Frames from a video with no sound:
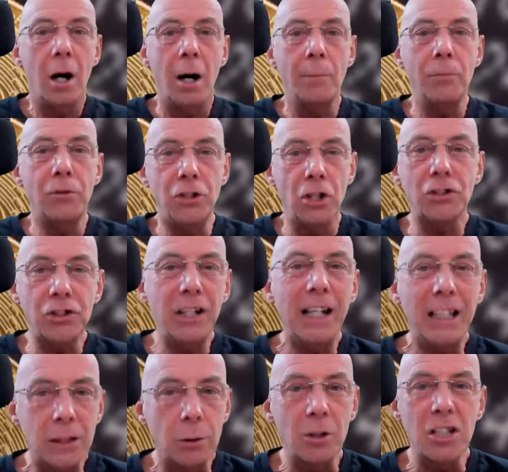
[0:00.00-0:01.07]
I'm just
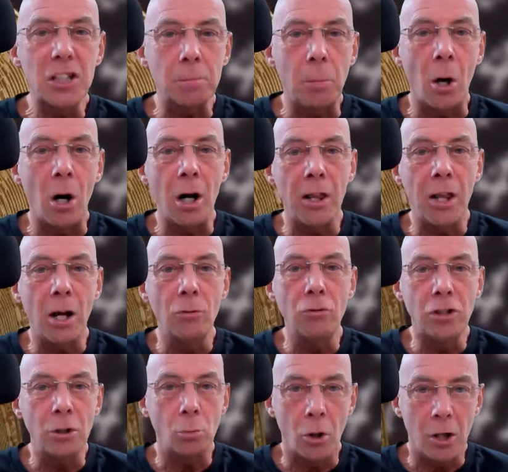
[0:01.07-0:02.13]
here to inspire
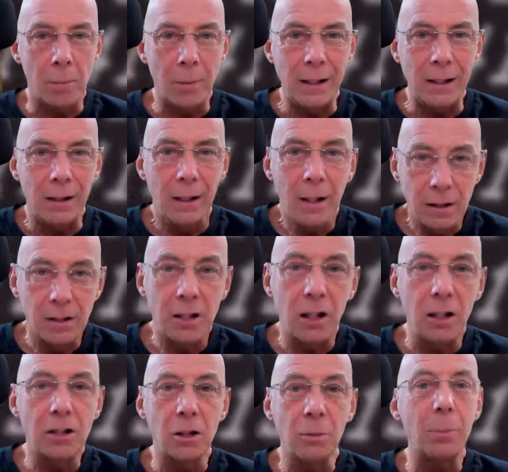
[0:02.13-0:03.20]
those that want
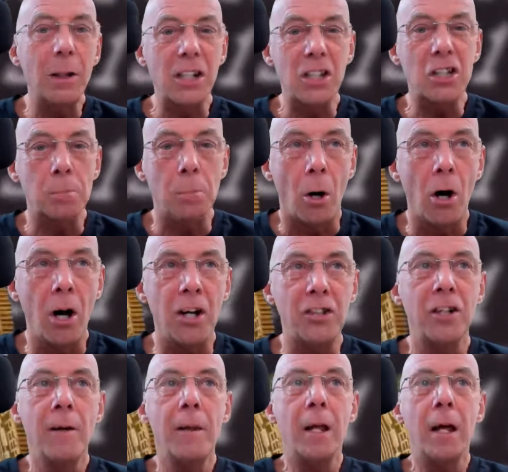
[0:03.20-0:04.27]
to be
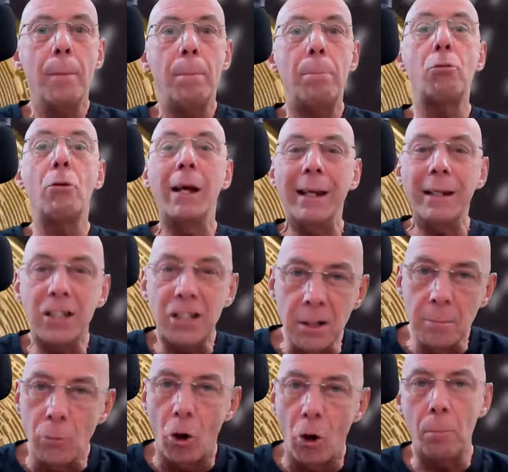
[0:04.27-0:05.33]
inspired. Bring
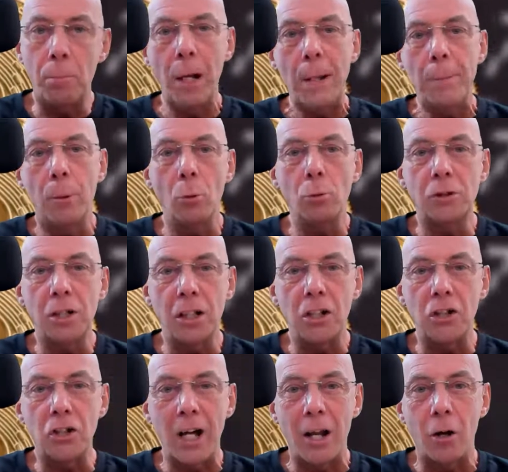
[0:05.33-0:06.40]
some more people to
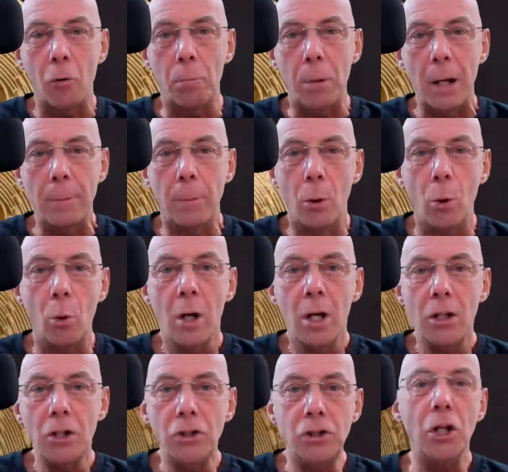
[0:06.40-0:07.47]
the channel, people.
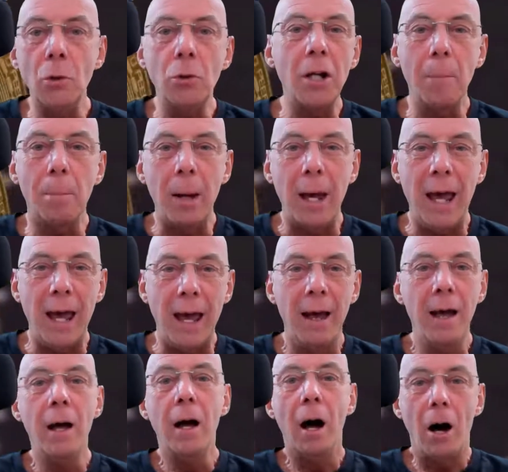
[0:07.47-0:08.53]
Do your bit.
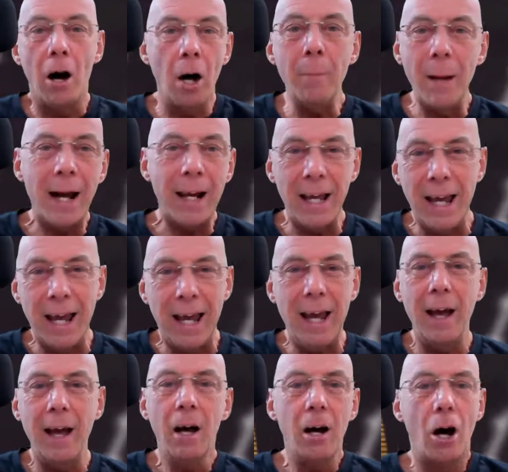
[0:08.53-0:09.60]
I'm out of
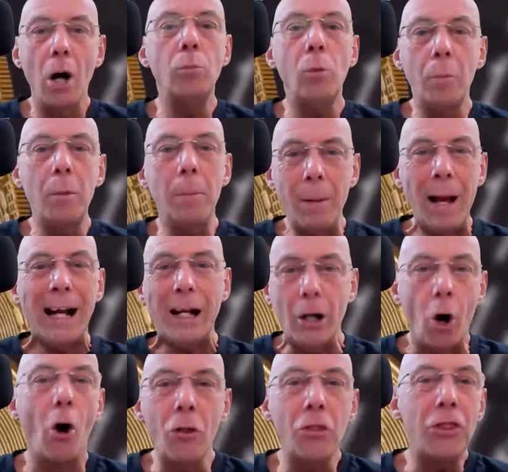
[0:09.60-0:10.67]
here. I will be back
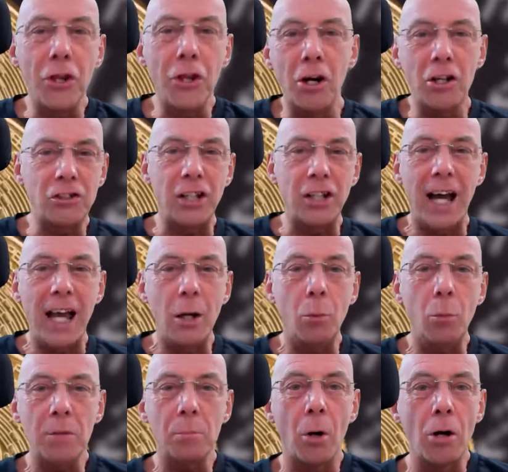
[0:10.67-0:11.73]
on Thursday
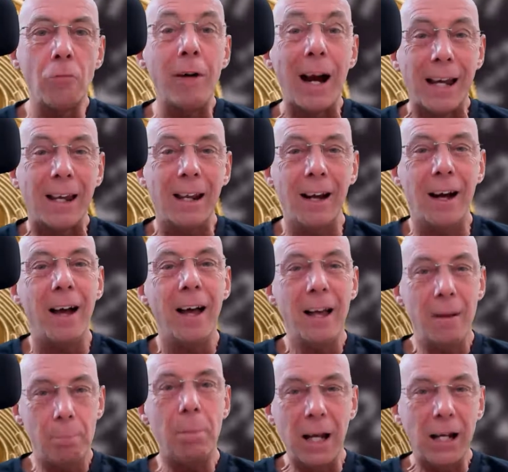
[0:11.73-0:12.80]
with my regular
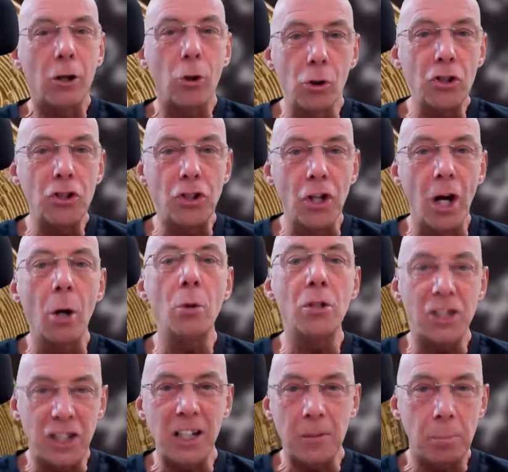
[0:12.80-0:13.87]
Bitcoin show,
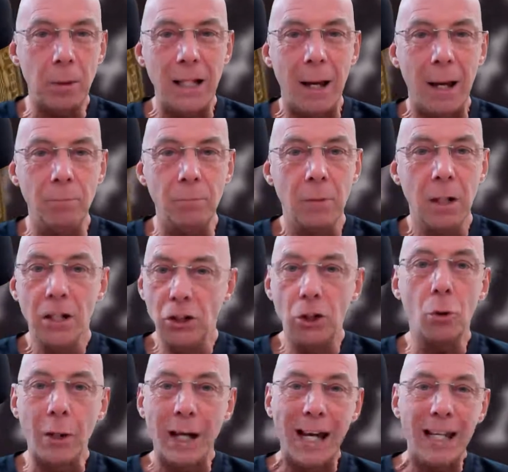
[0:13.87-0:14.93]
6 p.m.
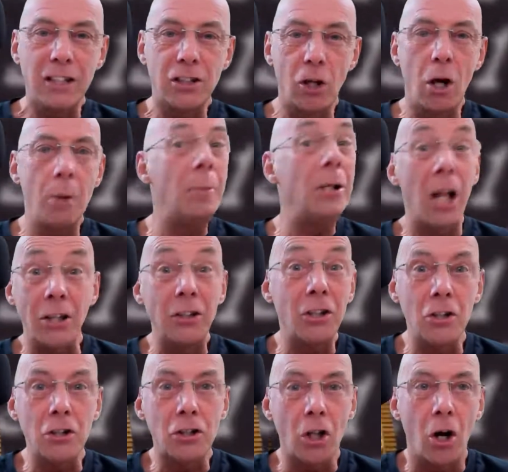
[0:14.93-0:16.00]
UK time,
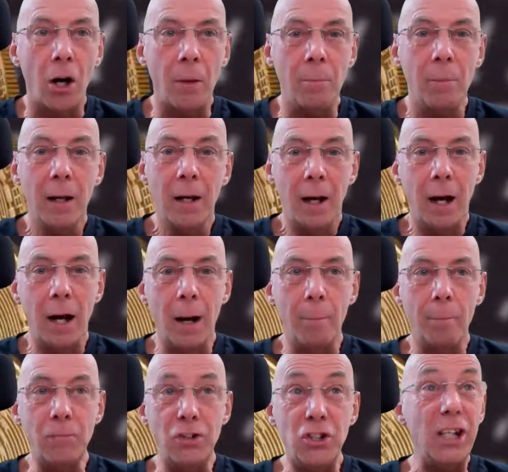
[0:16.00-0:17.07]
London time,
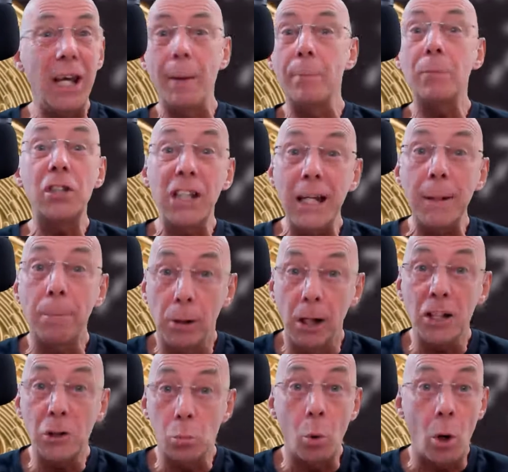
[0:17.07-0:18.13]
GMT
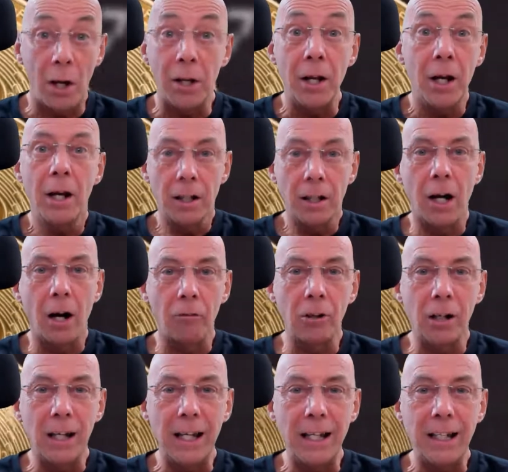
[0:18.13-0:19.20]
+1
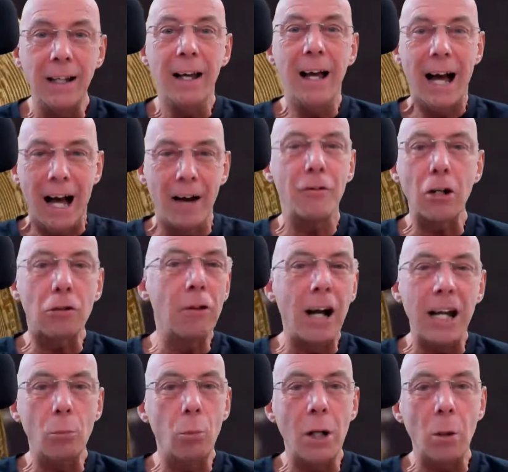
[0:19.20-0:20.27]
currently. Have a
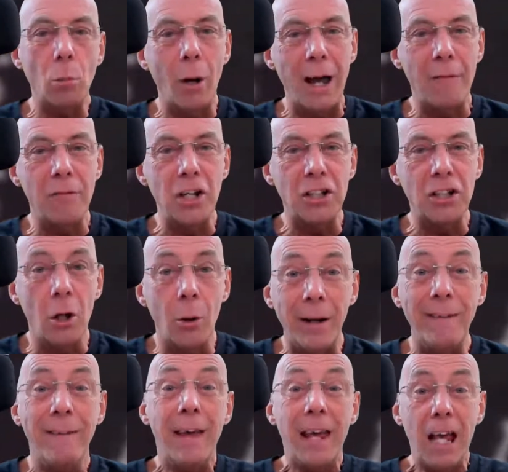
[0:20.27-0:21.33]
great week, whatever you're
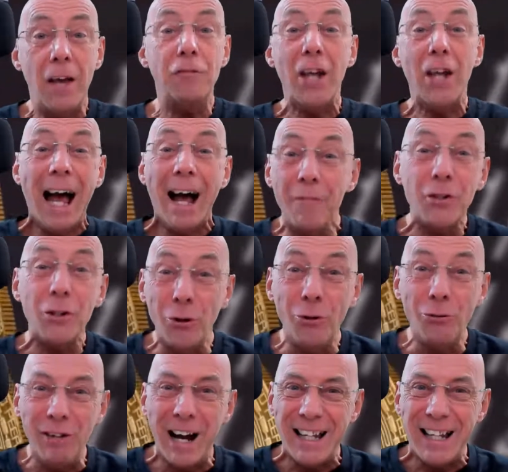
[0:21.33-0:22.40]
doing. If you haven't
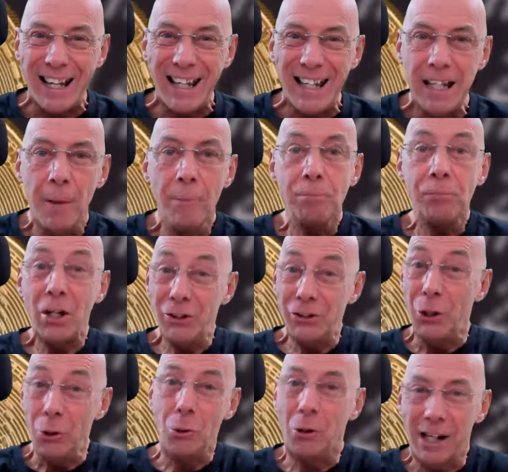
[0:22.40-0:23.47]
already,
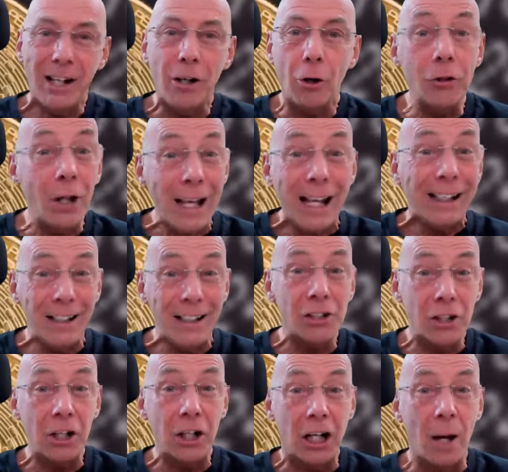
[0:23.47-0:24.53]
do click on the link that's
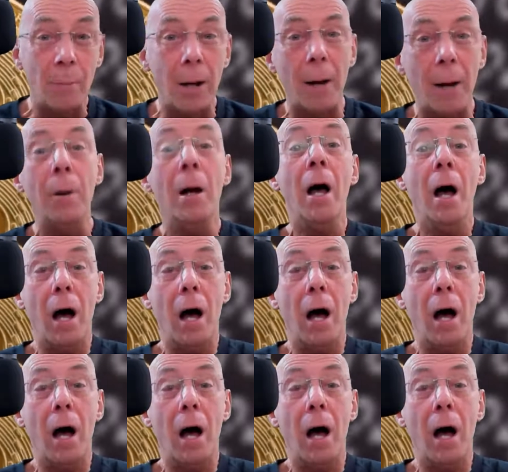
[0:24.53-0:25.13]
going to come up.